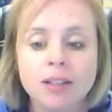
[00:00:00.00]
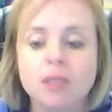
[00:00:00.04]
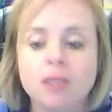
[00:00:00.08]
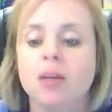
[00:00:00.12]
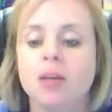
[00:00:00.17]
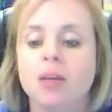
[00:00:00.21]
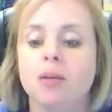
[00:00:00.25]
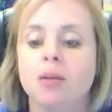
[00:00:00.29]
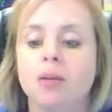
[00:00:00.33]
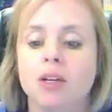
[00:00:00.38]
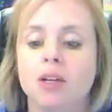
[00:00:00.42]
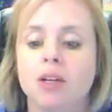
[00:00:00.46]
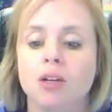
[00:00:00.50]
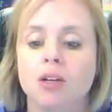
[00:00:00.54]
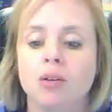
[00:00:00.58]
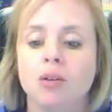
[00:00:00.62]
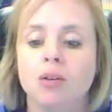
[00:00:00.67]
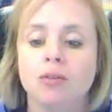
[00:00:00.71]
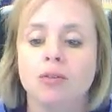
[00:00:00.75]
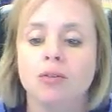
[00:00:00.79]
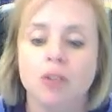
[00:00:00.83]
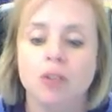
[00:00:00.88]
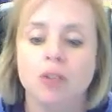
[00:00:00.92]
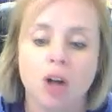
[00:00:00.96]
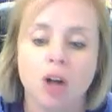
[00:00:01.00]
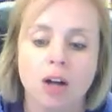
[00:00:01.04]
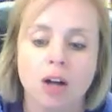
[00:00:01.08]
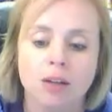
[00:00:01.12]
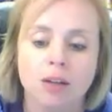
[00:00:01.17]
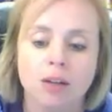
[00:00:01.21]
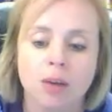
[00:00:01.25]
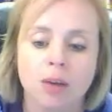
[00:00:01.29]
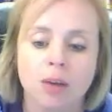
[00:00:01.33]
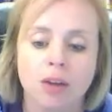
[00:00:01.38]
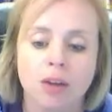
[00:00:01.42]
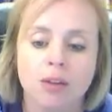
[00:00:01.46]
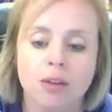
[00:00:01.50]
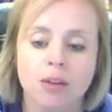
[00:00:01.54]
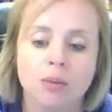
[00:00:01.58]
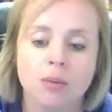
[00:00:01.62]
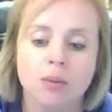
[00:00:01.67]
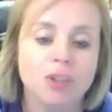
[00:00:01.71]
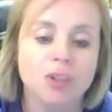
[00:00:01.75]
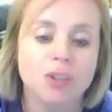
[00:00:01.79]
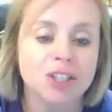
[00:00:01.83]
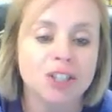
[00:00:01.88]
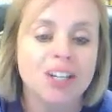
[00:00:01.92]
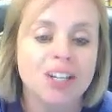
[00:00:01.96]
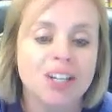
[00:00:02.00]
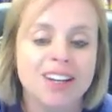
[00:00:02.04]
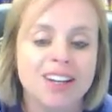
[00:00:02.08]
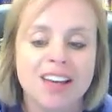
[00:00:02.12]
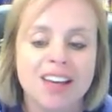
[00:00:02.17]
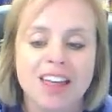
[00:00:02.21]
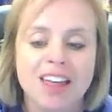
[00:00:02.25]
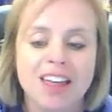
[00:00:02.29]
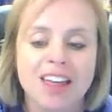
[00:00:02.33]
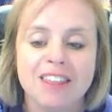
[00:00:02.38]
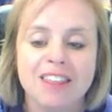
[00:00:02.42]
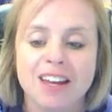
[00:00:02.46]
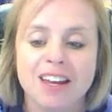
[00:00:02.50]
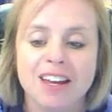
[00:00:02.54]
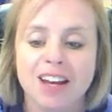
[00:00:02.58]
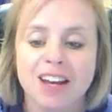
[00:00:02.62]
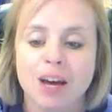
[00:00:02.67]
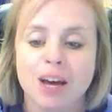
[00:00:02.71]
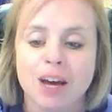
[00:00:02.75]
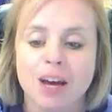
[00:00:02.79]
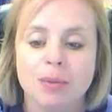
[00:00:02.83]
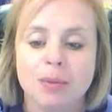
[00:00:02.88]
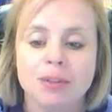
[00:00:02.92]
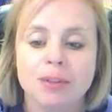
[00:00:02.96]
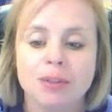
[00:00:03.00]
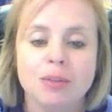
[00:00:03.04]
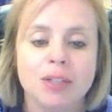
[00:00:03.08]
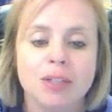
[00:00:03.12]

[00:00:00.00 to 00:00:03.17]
and maybe you had forgotten about them, which that happens.